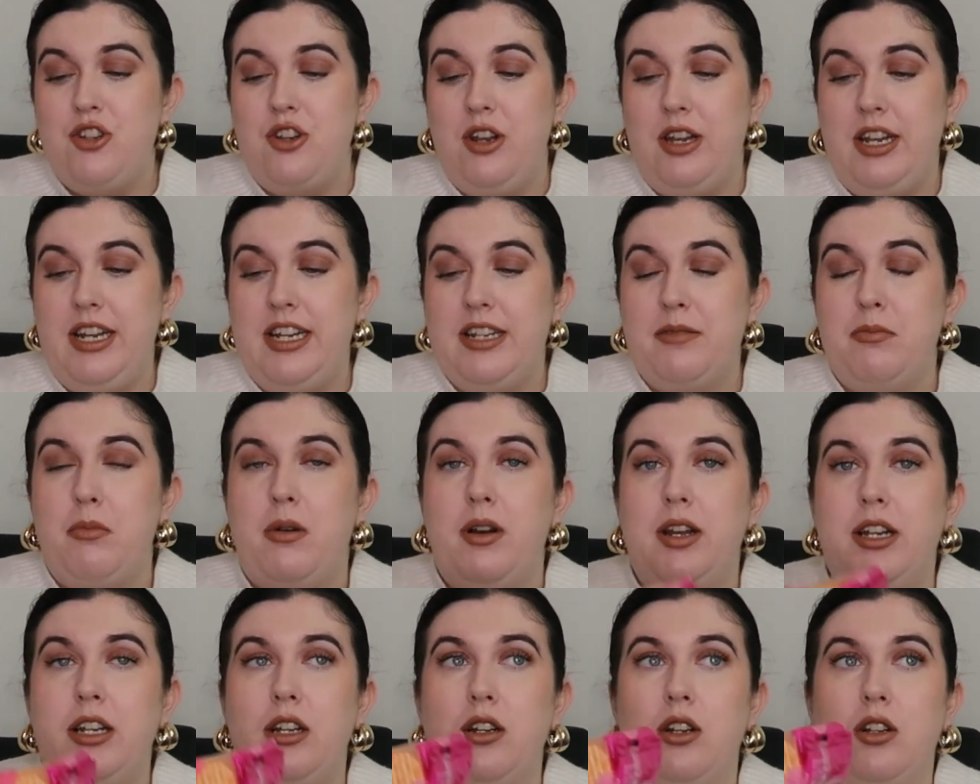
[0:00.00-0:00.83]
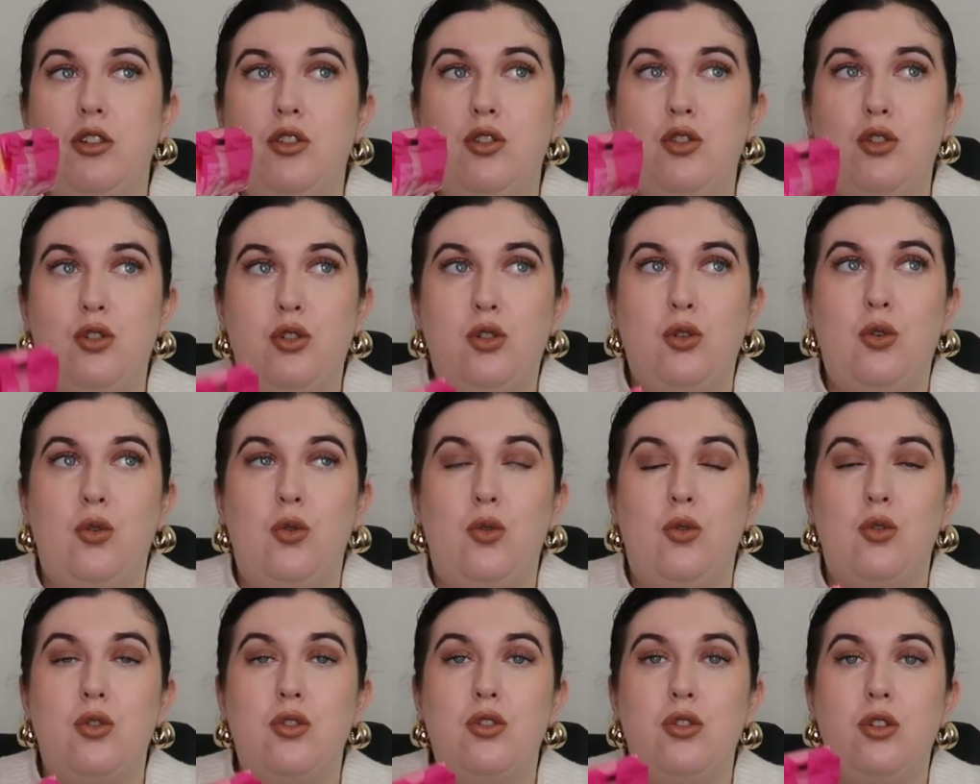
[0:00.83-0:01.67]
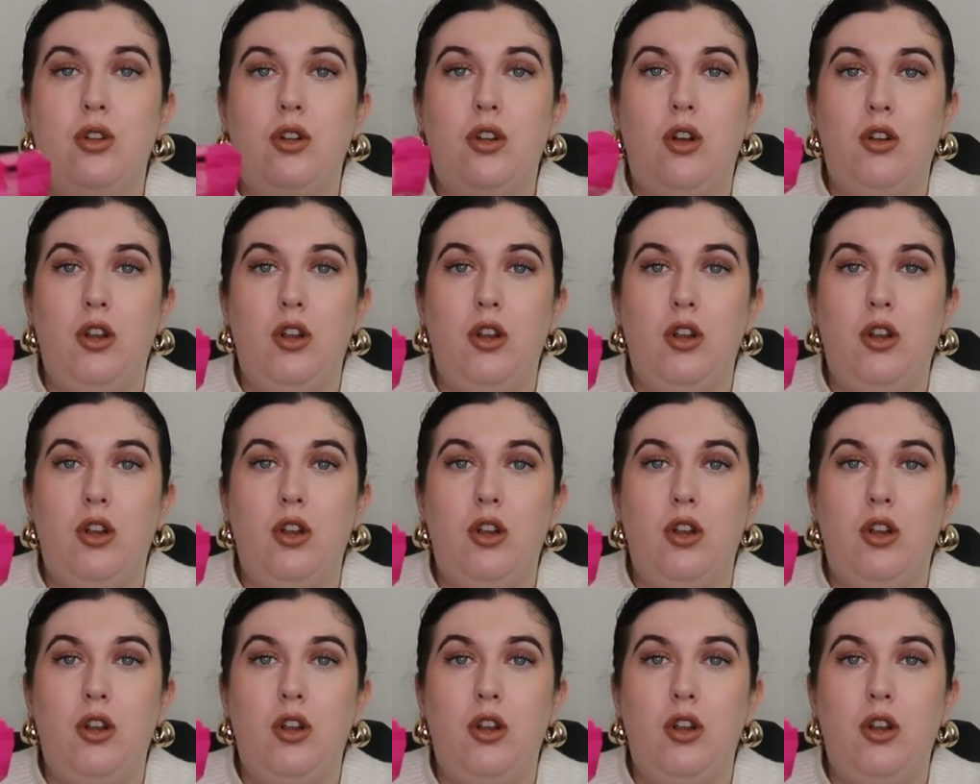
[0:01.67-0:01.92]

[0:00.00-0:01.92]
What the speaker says: chili is my sauce,